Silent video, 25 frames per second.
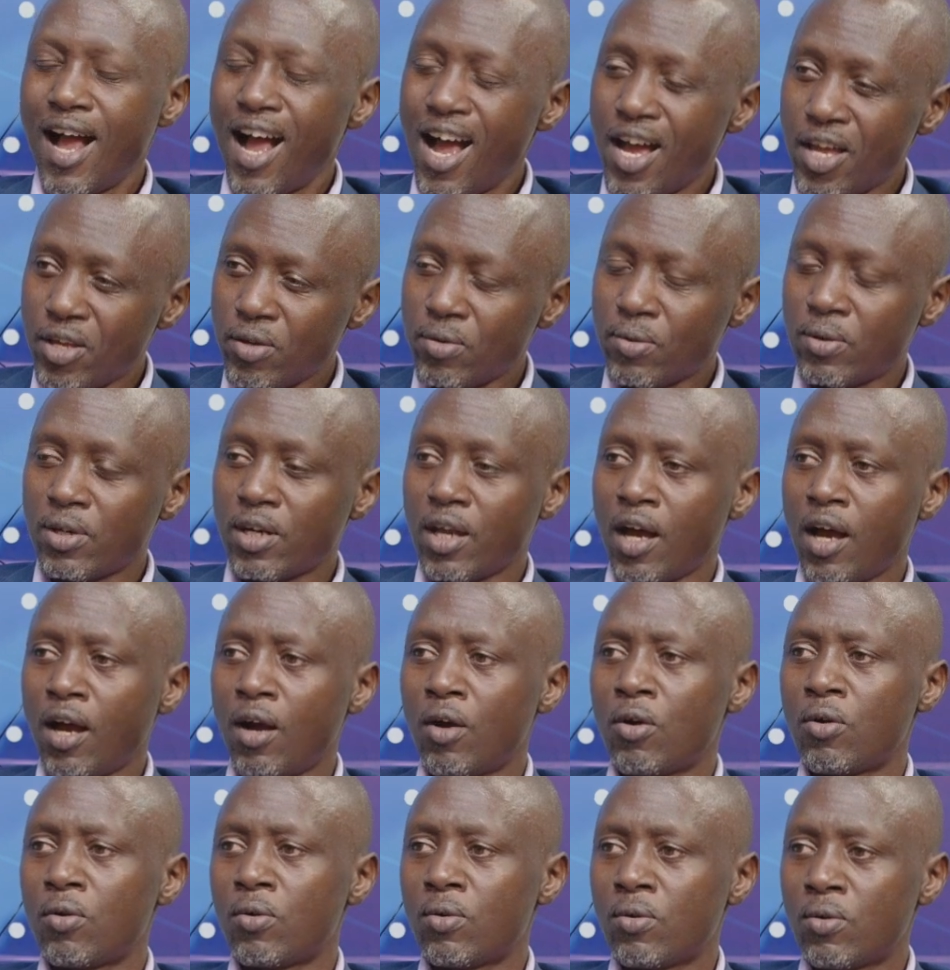Are you
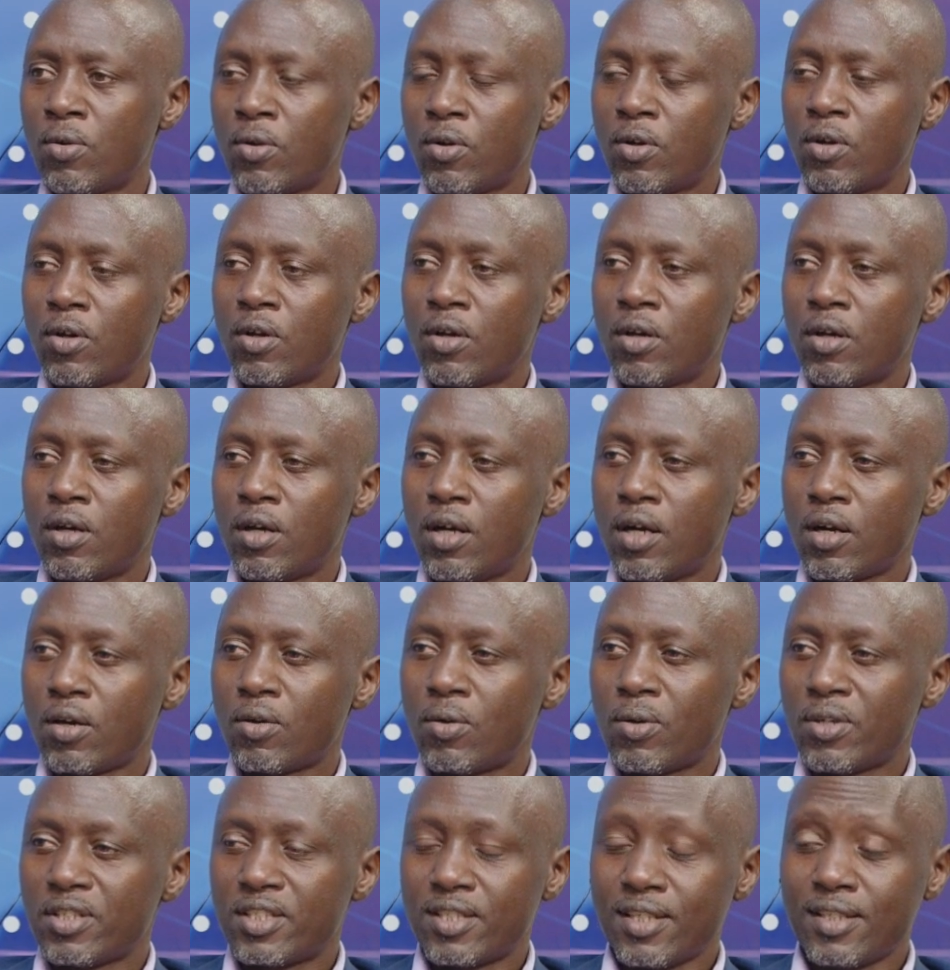now
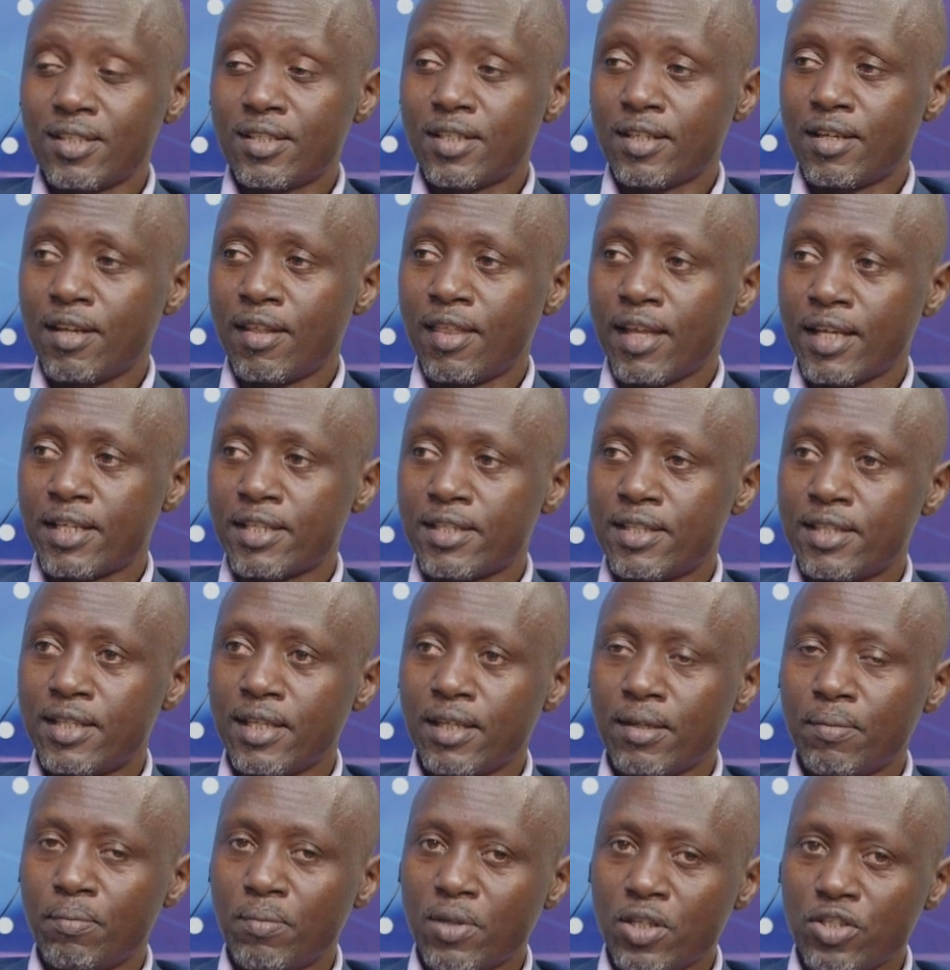contented that
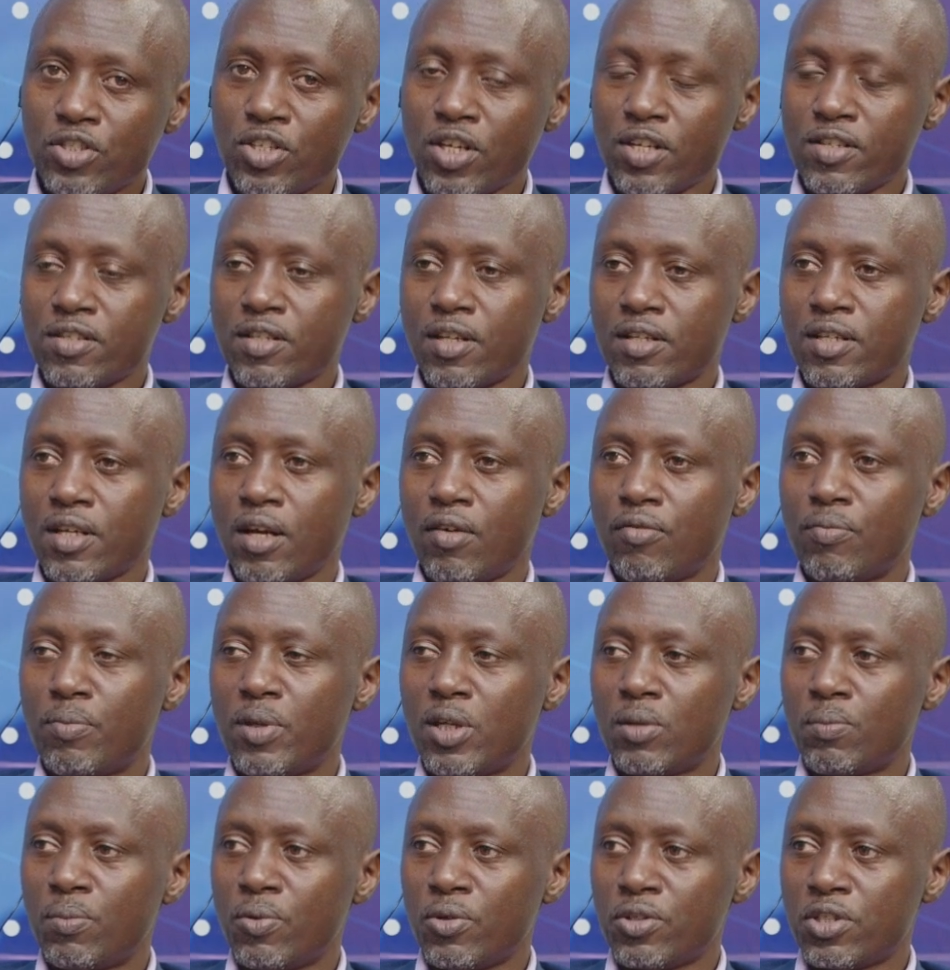the measures that have
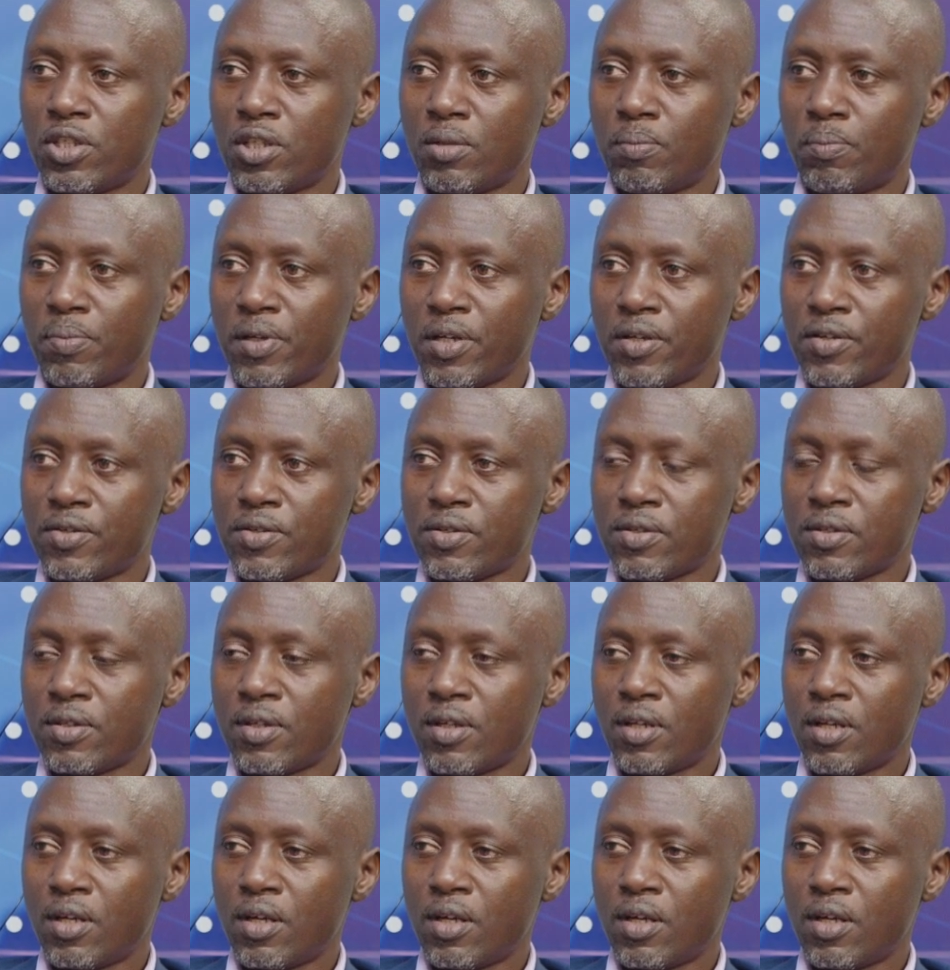been put in place